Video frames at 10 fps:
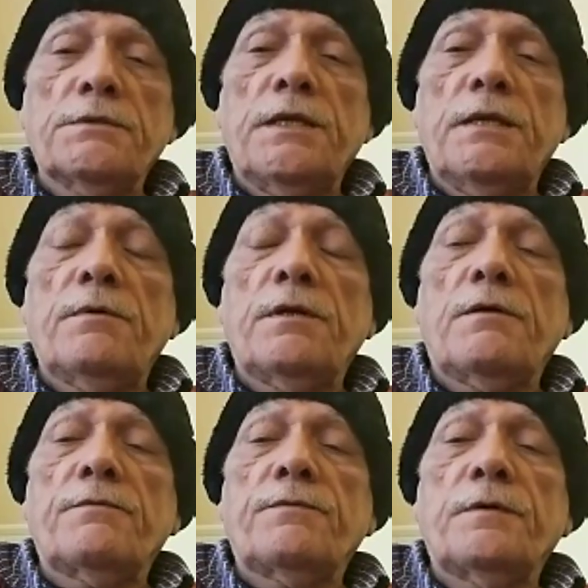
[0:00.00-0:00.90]
a neighbor
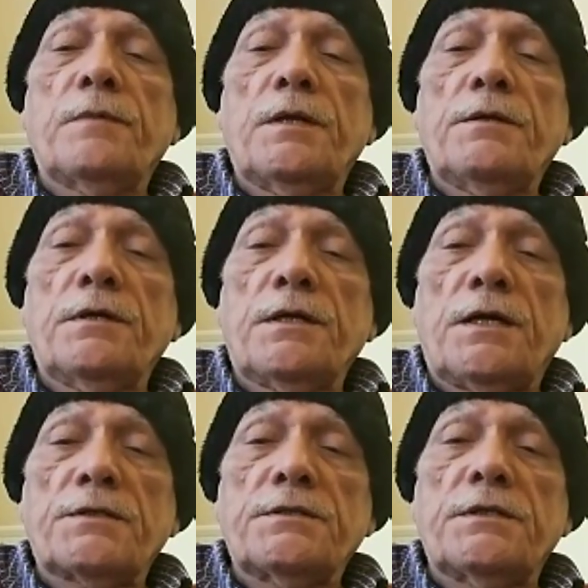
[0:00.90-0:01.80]
of Manevar
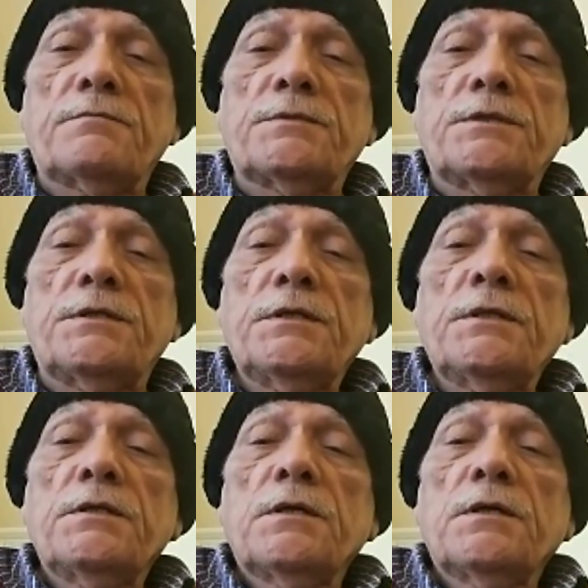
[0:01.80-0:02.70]
Kashiramji
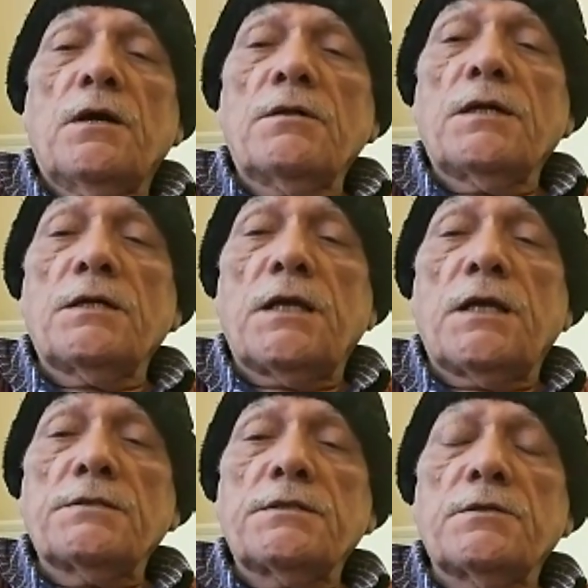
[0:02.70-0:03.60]
on
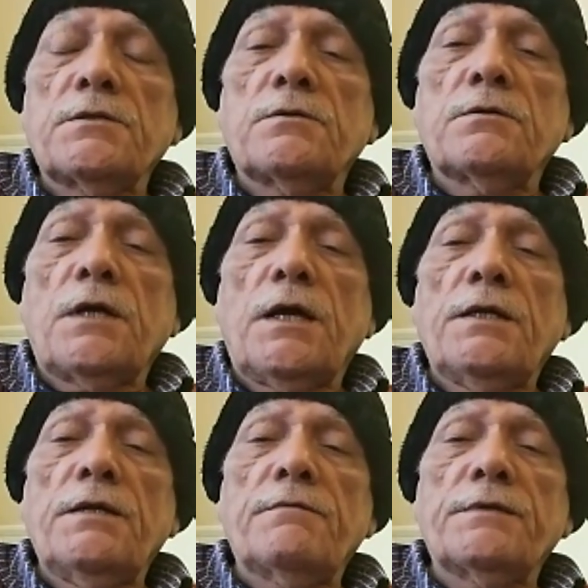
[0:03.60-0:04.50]
Hardean Singh Road. I
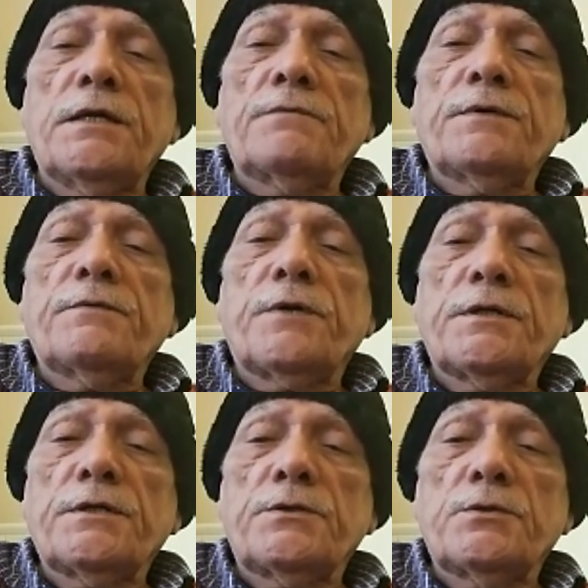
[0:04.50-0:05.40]
lived there for
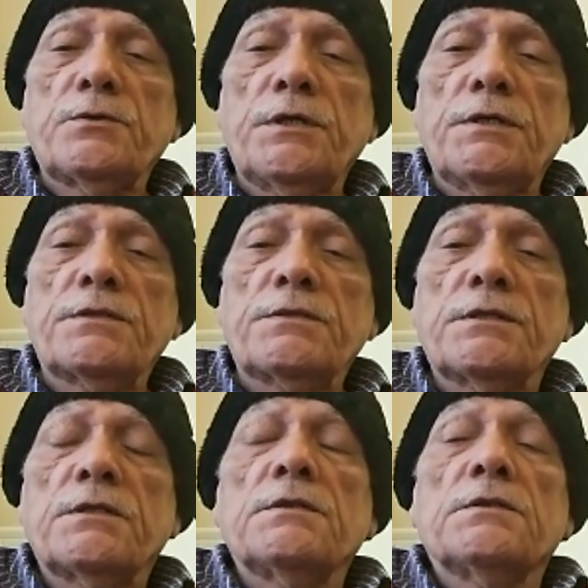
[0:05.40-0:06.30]
42 years.
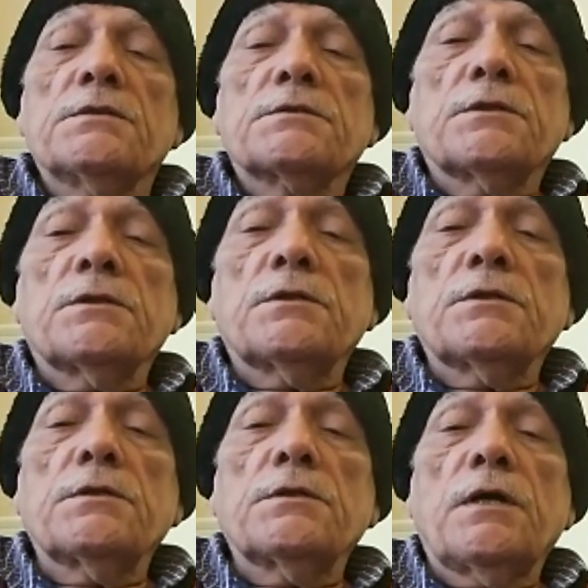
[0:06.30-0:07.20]

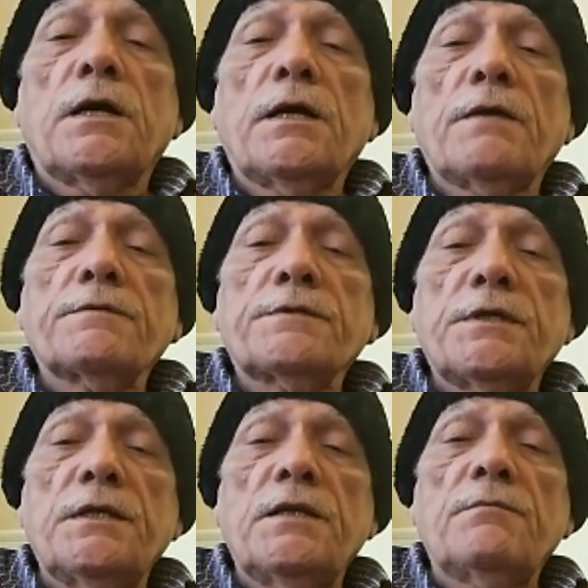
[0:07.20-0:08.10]
So I have
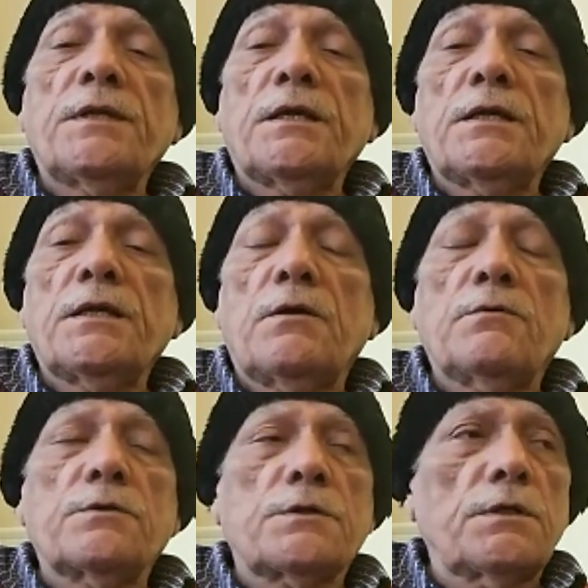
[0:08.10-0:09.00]
seen him taking
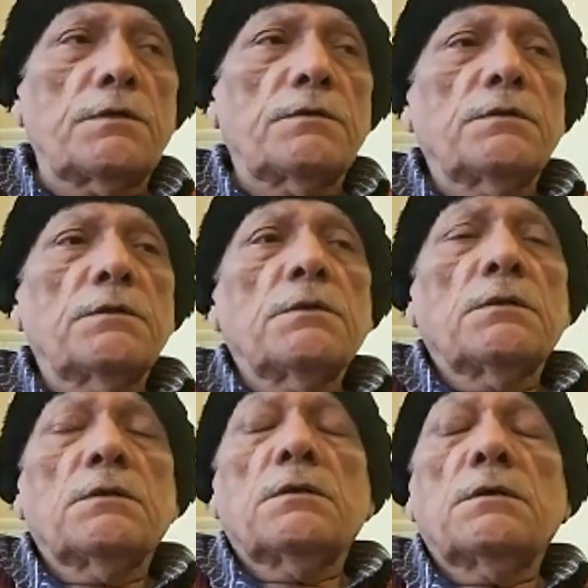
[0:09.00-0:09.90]
out
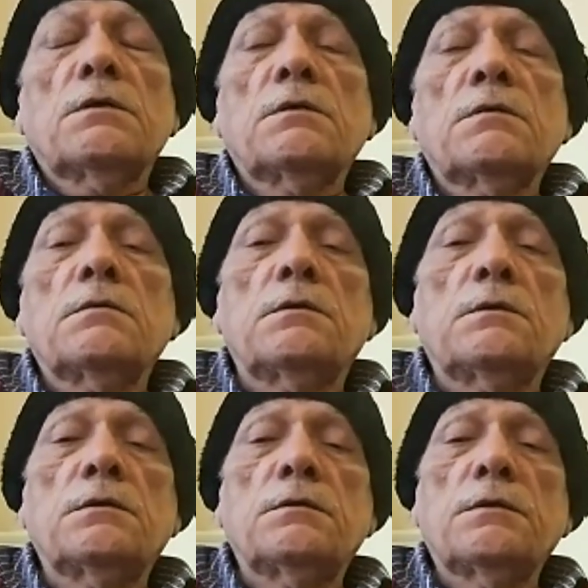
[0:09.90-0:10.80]

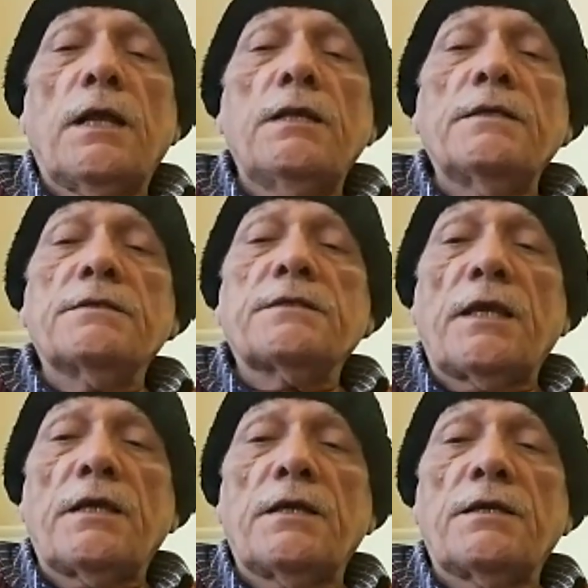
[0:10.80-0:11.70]
rallies,
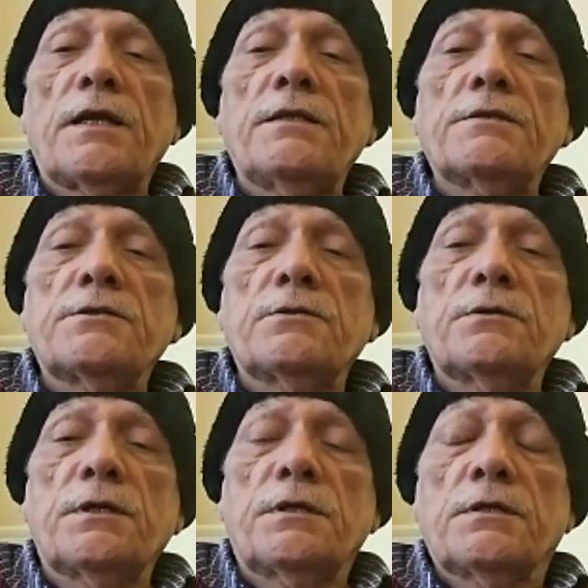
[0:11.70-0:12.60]
cycle rallies
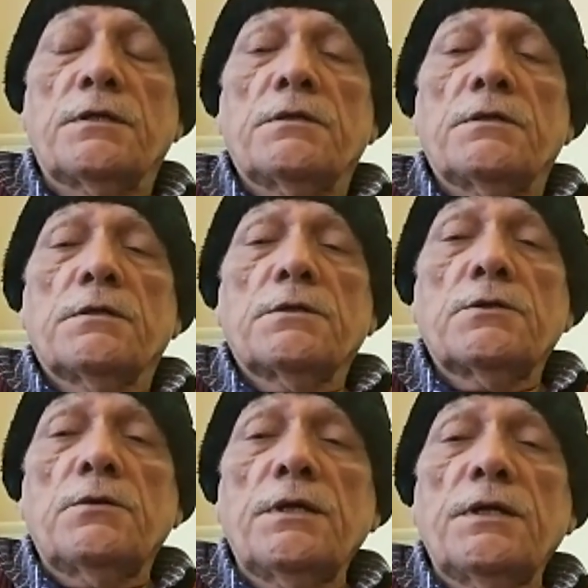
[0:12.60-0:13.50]
during
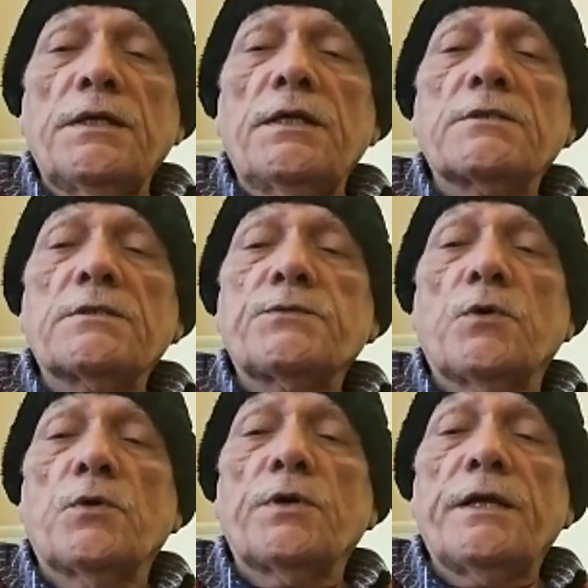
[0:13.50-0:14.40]
DS4